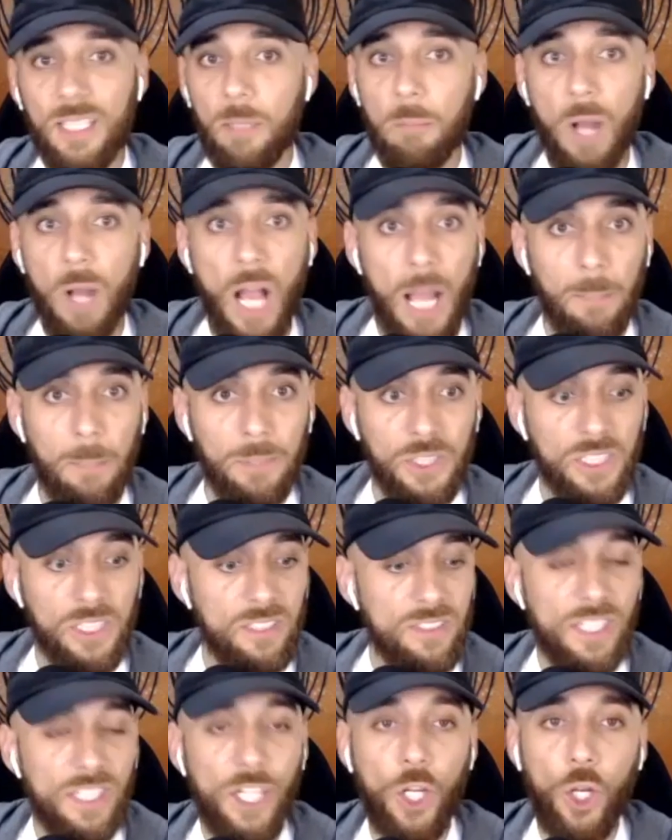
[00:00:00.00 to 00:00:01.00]
them
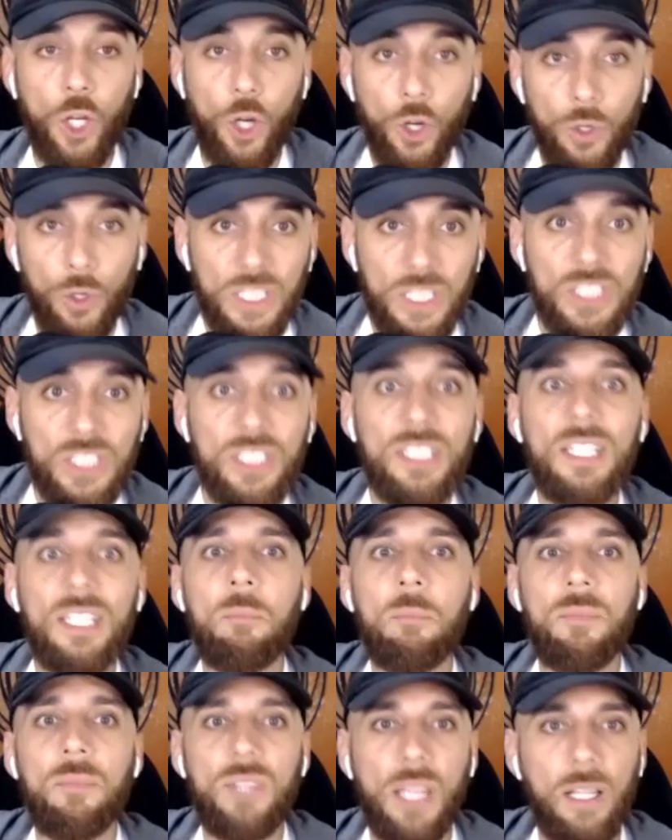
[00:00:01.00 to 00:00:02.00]
options, encouraging
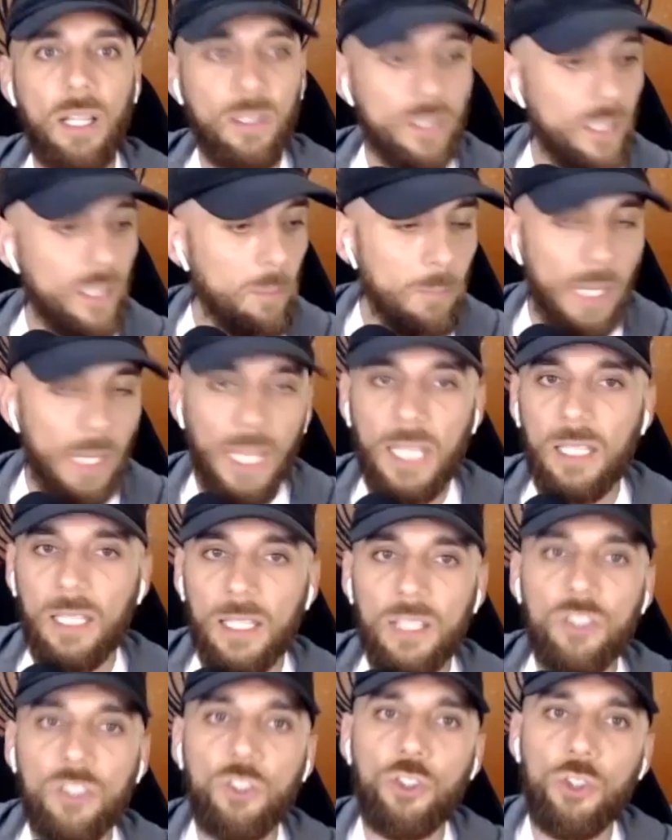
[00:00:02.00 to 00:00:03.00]
them, telling them, hey,
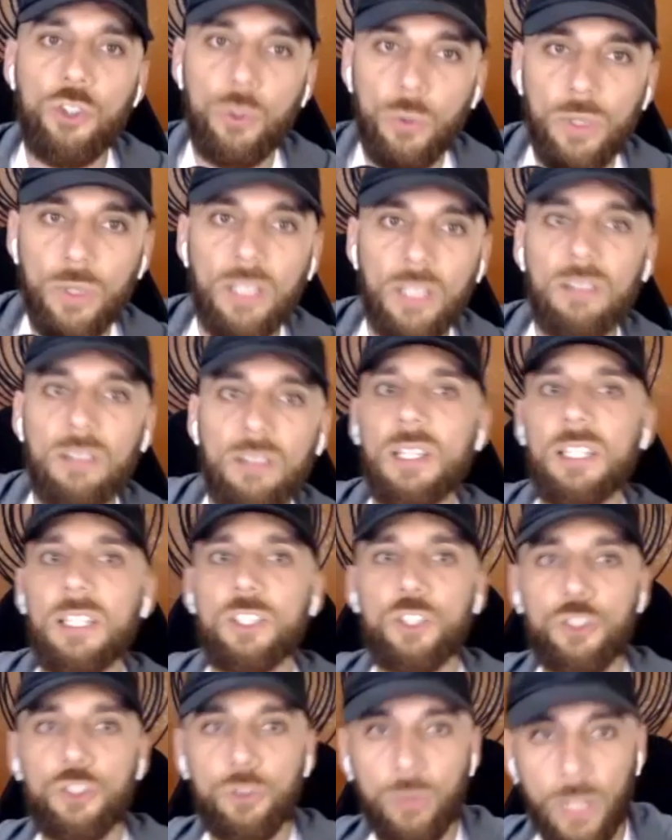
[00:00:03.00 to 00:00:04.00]
let's do this,
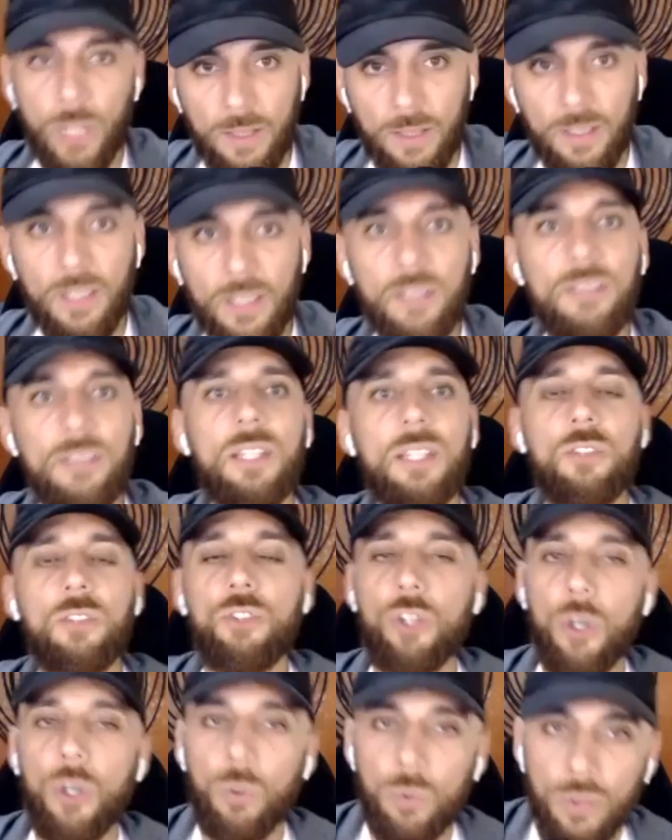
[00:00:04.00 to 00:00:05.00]
let's try this, let's
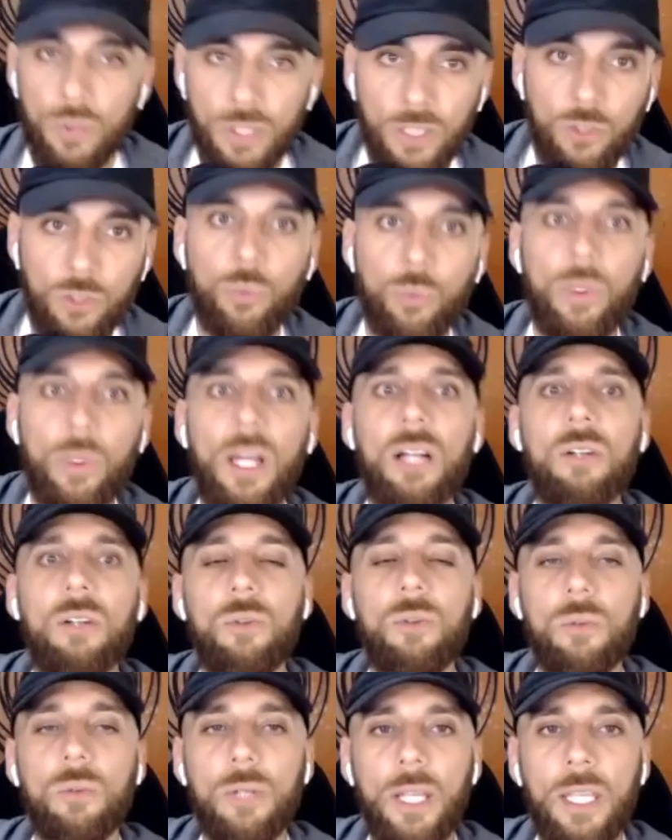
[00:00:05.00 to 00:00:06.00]
go this
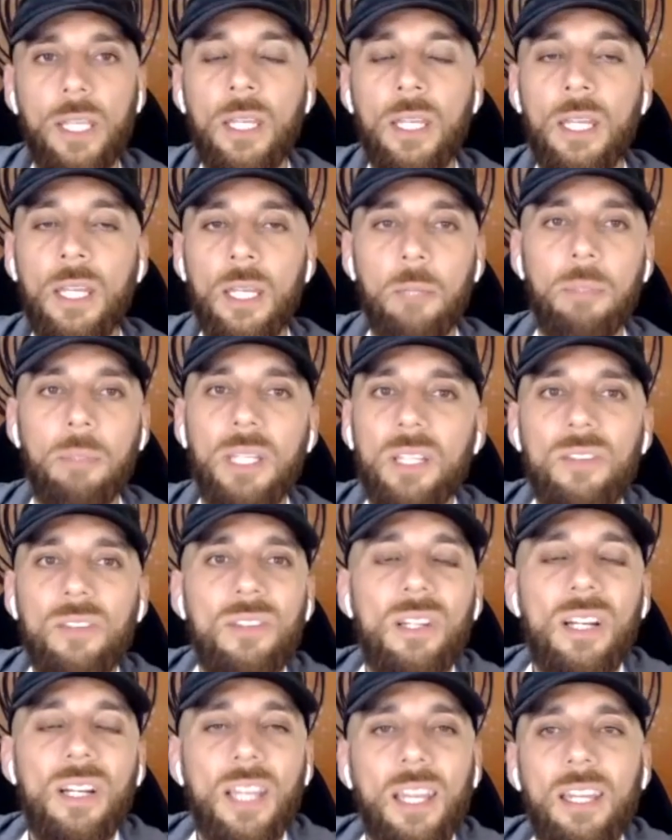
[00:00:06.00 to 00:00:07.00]
route, right? Because
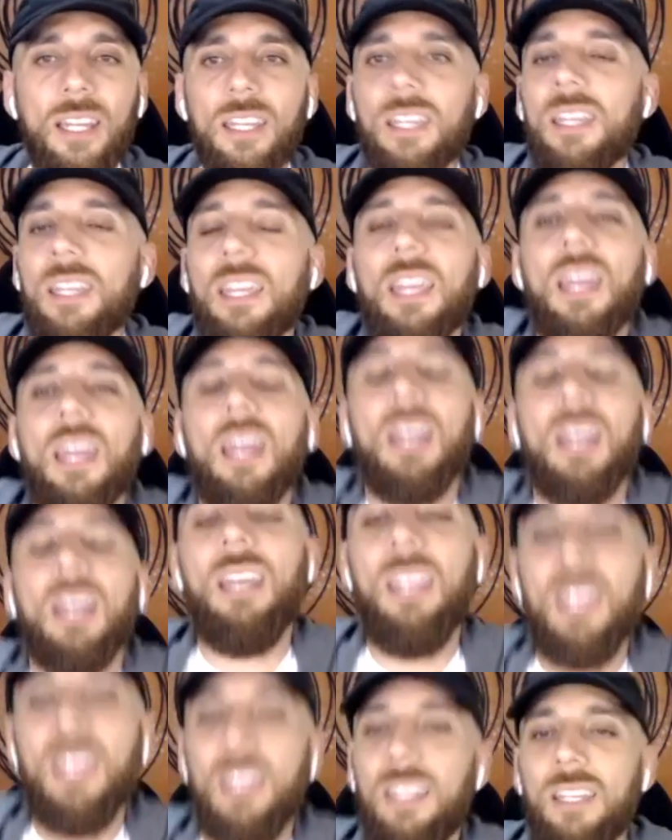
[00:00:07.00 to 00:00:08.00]
look,
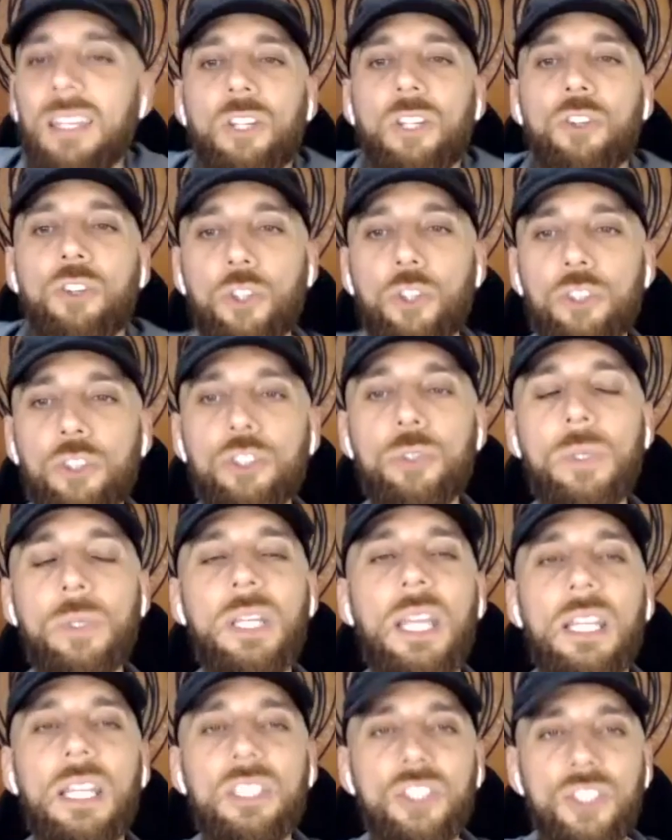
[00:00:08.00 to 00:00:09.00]
surgery
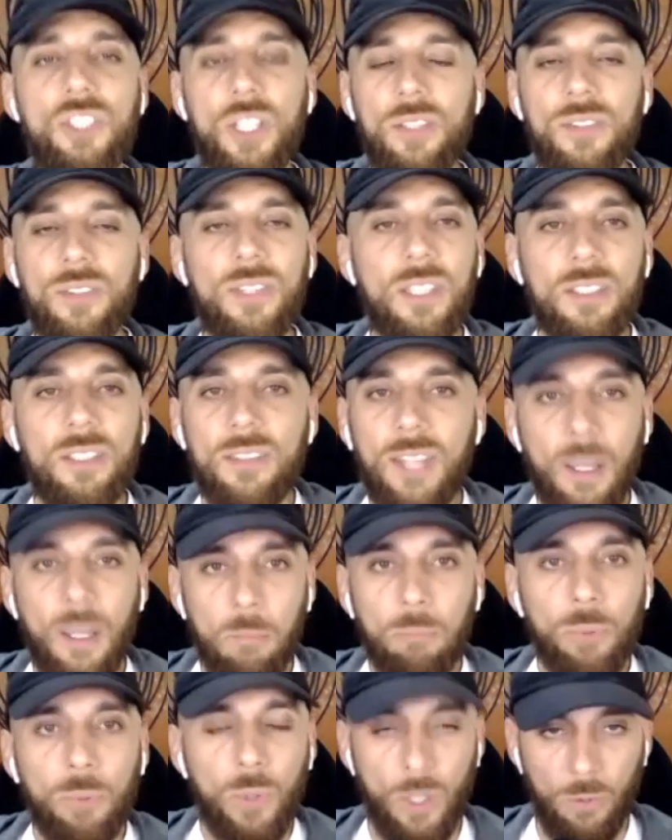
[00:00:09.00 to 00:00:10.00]
is just a
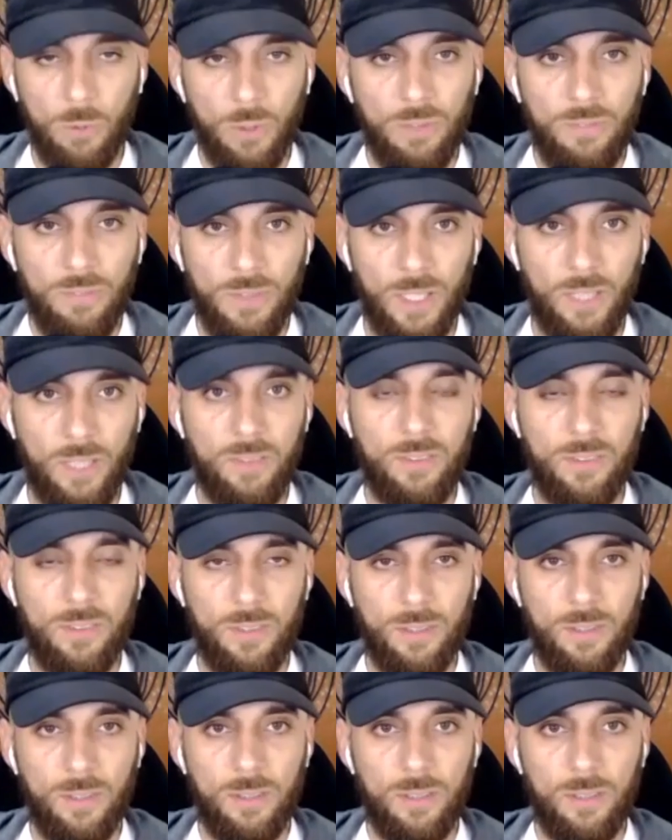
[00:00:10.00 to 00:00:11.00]
temporary fix.